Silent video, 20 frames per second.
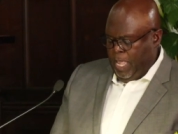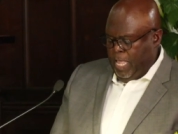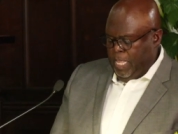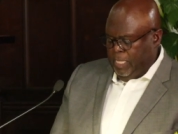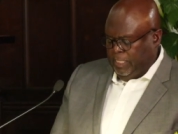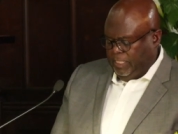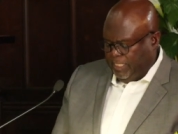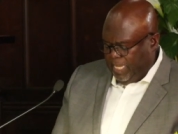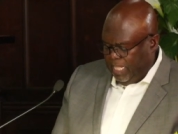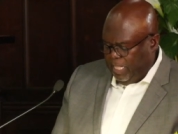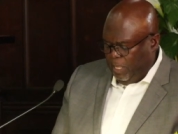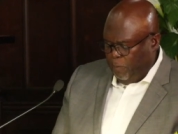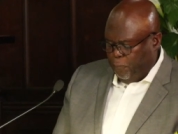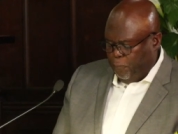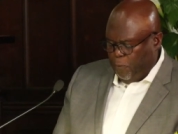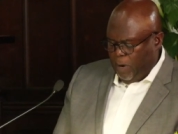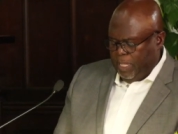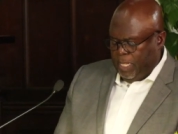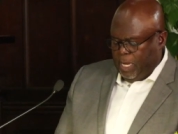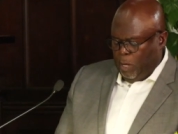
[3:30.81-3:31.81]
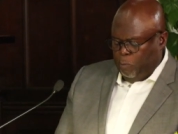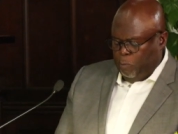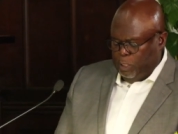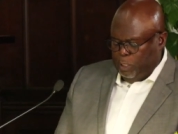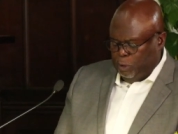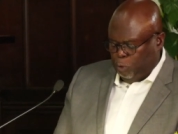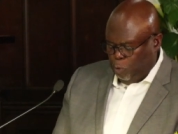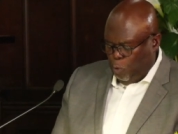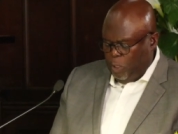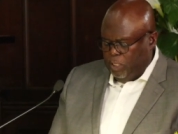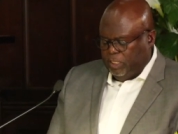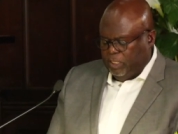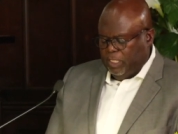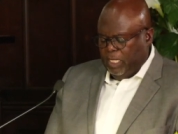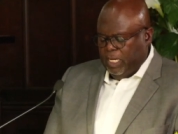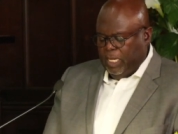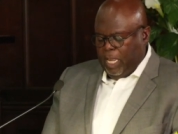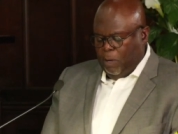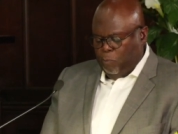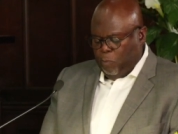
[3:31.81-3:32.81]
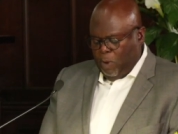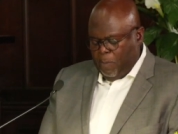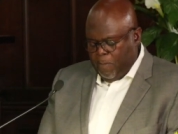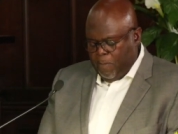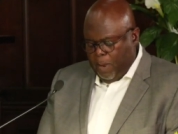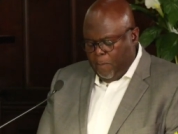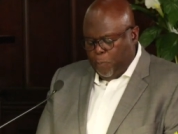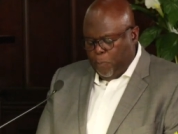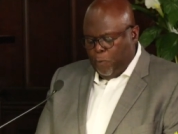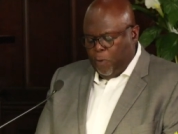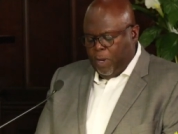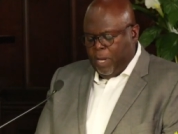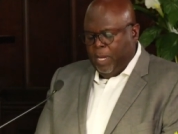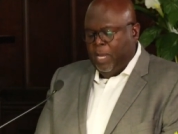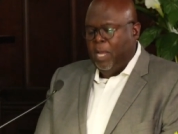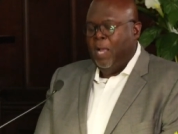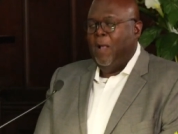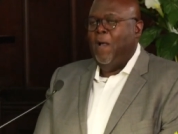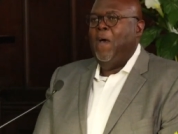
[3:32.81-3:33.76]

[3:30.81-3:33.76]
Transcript: celebrating and rejoicing and remembering